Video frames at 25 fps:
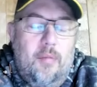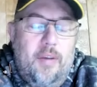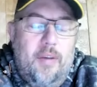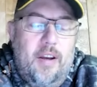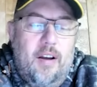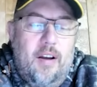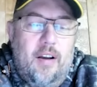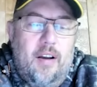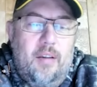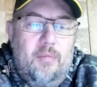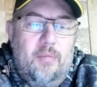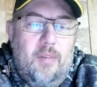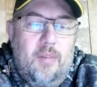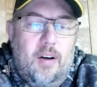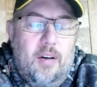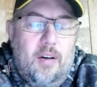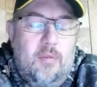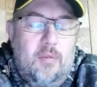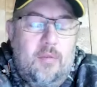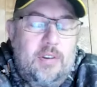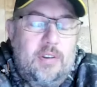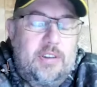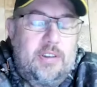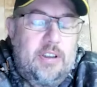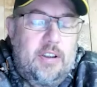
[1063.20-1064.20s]
mean, I
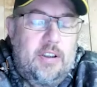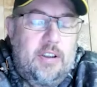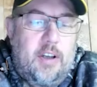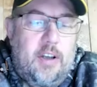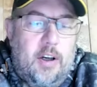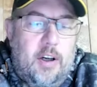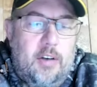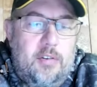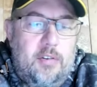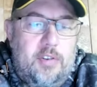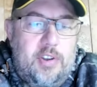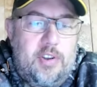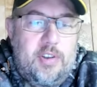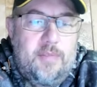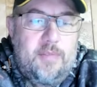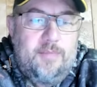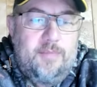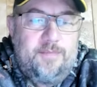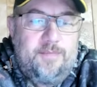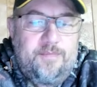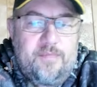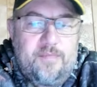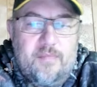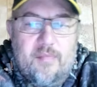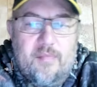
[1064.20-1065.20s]
was a coach
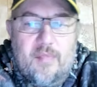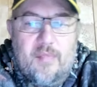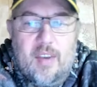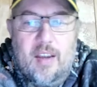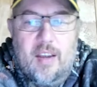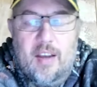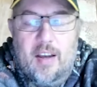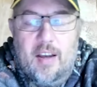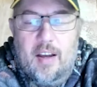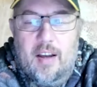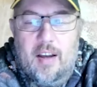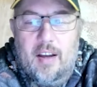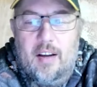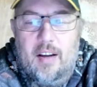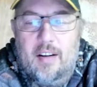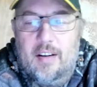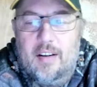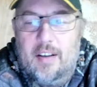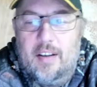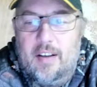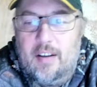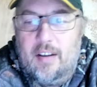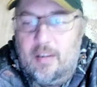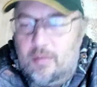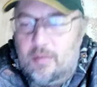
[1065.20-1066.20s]

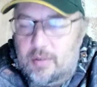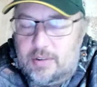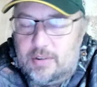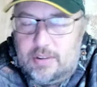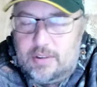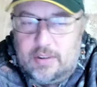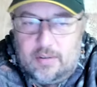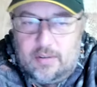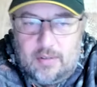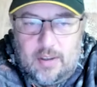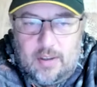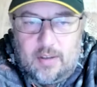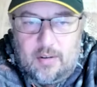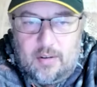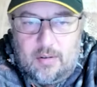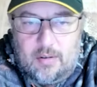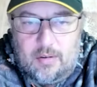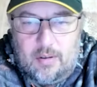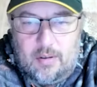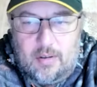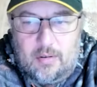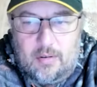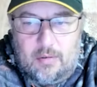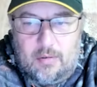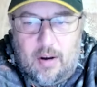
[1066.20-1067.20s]
and I was
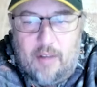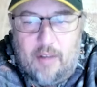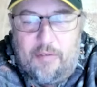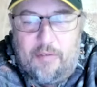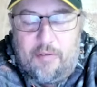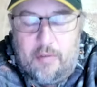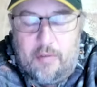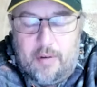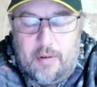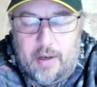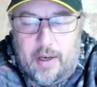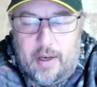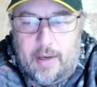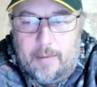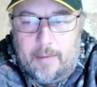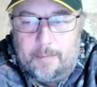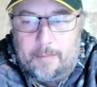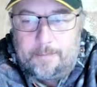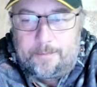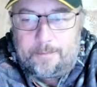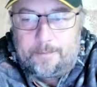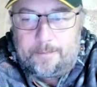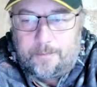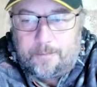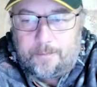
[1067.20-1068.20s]
a referee.
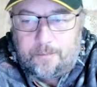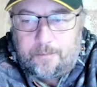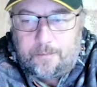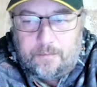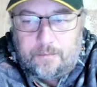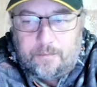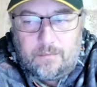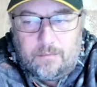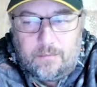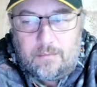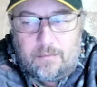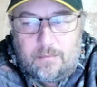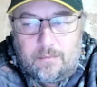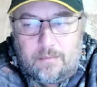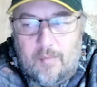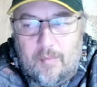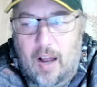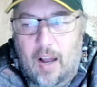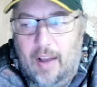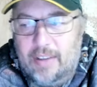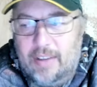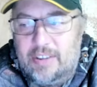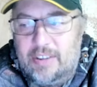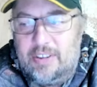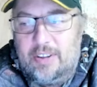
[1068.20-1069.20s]

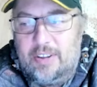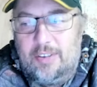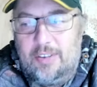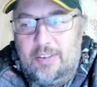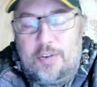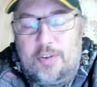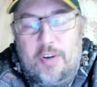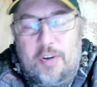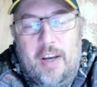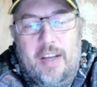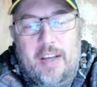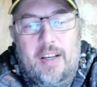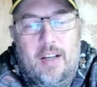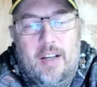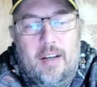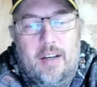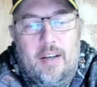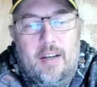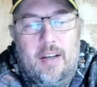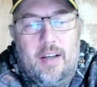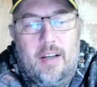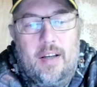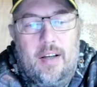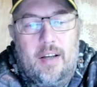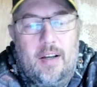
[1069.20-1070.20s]
I still trained
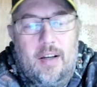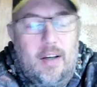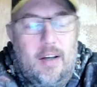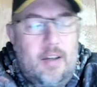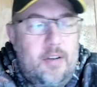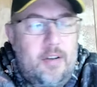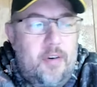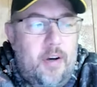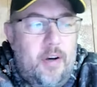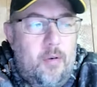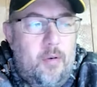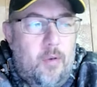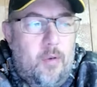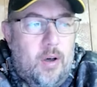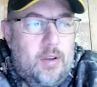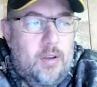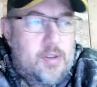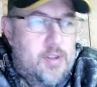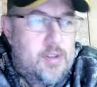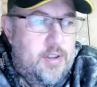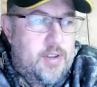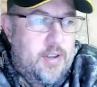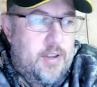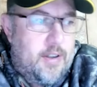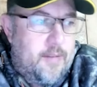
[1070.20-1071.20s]
under Andre
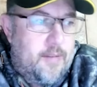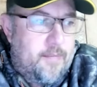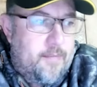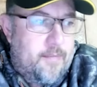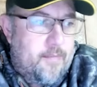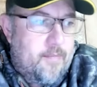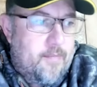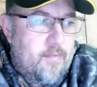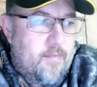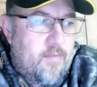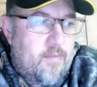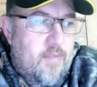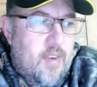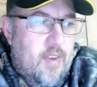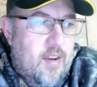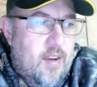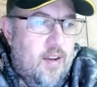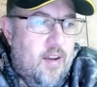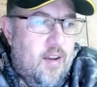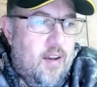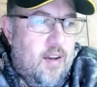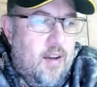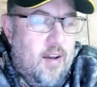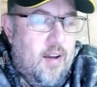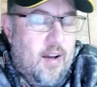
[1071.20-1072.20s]
Watson
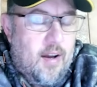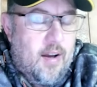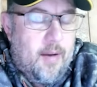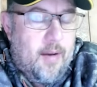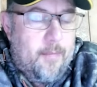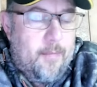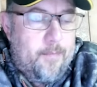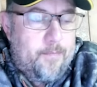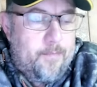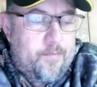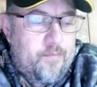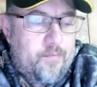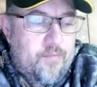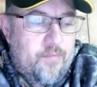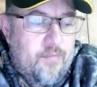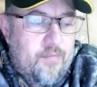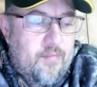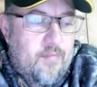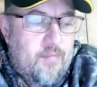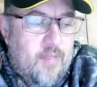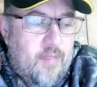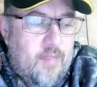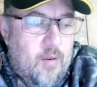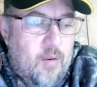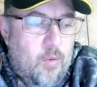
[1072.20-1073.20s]

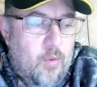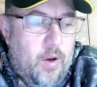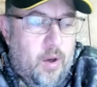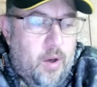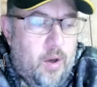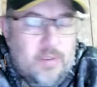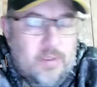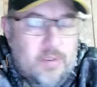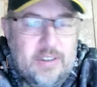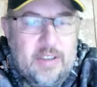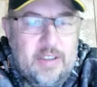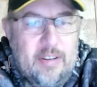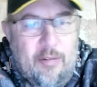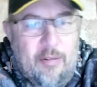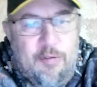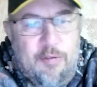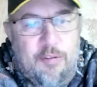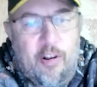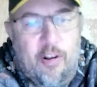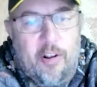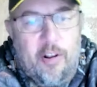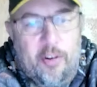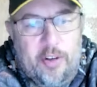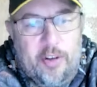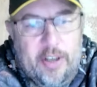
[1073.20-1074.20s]
when he was at the
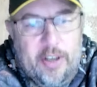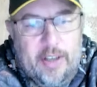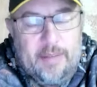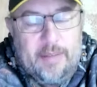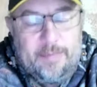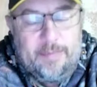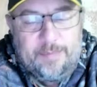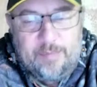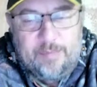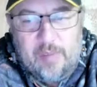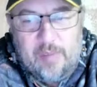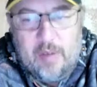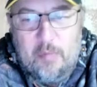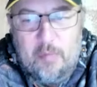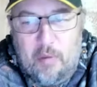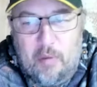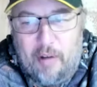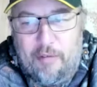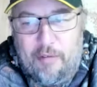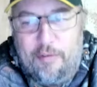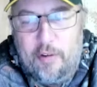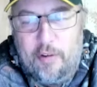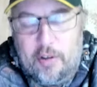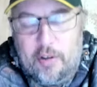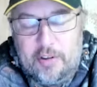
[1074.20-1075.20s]
Falker.
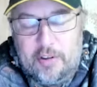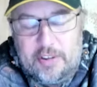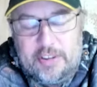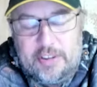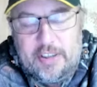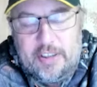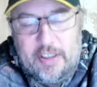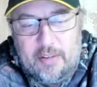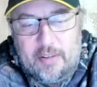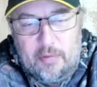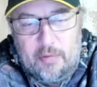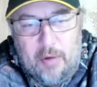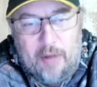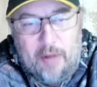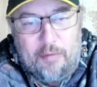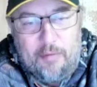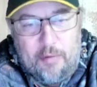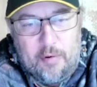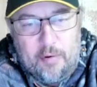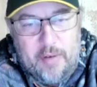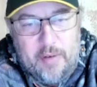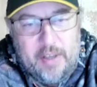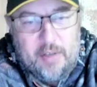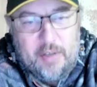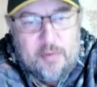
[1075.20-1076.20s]
My first
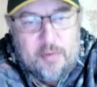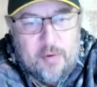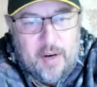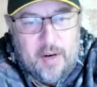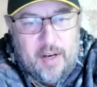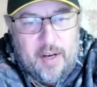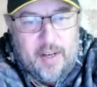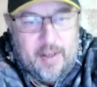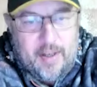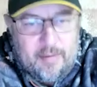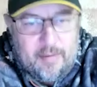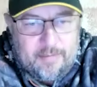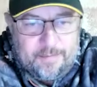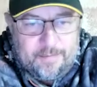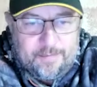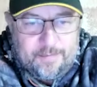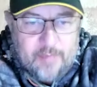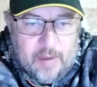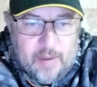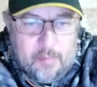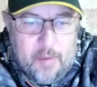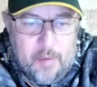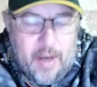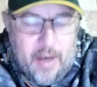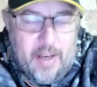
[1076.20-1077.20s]
referee training
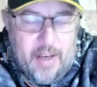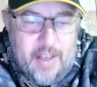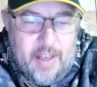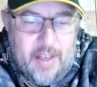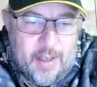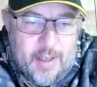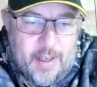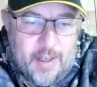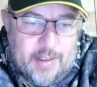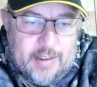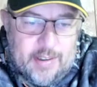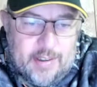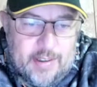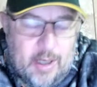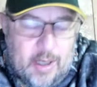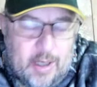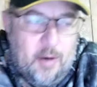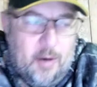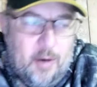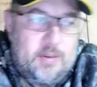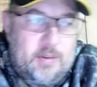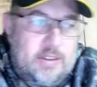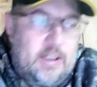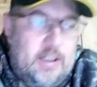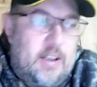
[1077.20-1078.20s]
many years
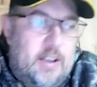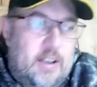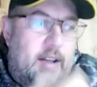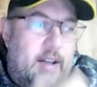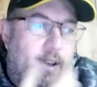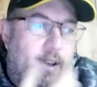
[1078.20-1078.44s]
ago was under